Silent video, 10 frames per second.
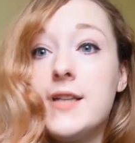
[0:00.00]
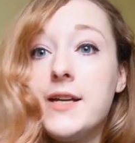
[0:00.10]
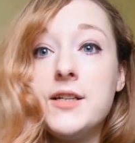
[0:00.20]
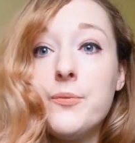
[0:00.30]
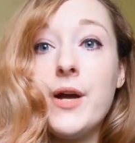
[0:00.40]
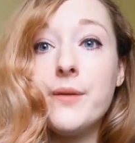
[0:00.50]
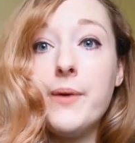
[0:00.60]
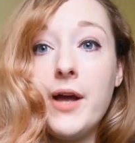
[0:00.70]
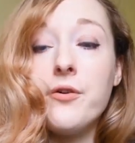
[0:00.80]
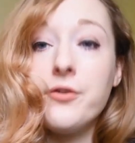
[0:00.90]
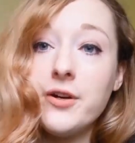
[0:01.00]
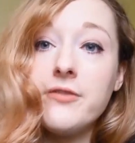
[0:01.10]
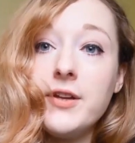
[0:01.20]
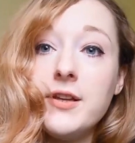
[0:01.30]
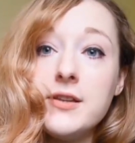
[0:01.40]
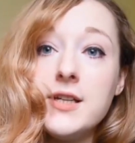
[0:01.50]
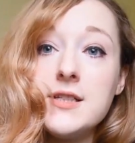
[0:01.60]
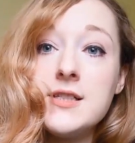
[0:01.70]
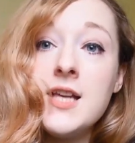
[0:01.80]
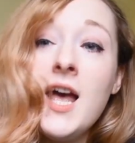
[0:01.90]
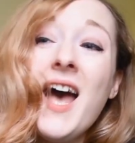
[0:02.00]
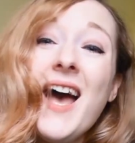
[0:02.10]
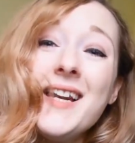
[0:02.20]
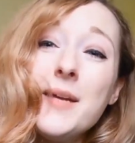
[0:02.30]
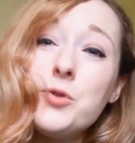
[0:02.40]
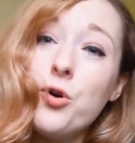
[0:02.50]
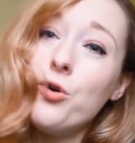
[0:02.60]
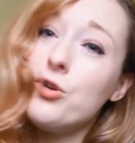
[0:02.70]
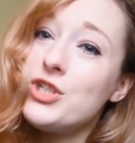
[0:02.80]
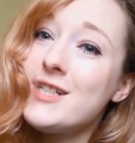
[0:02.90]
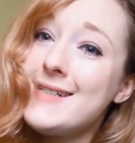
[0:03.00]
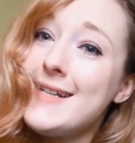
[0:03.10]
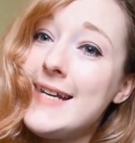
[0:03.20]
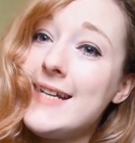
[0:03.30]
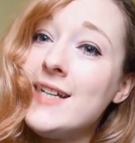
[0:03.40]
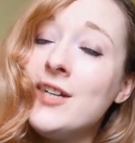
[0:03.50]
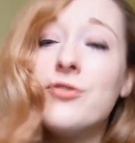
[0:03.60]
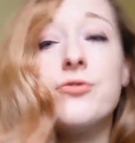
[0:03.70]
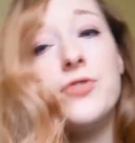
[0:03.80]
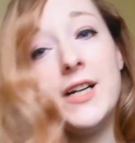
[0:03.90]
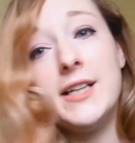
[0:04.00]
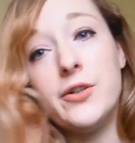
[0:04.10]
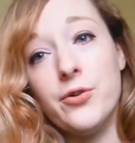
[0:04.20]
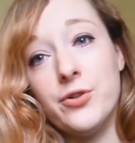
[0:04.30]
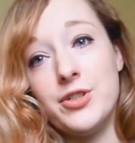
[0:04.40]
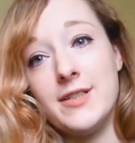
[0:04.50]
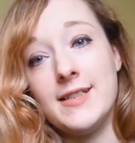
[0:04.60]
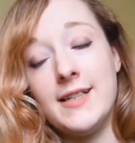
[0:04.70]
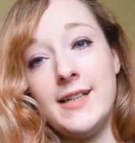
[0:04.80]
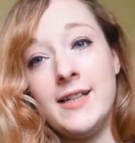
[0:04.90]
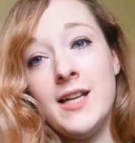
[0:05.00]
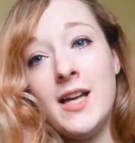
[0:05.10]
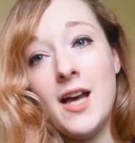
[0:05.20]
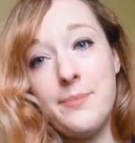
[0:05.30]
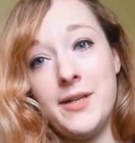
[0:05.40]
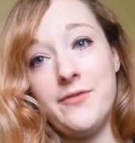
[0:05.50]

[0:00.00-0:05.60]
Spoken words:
taken aback by how good I feel in this, and I'm cautiously, really cautiously, a bit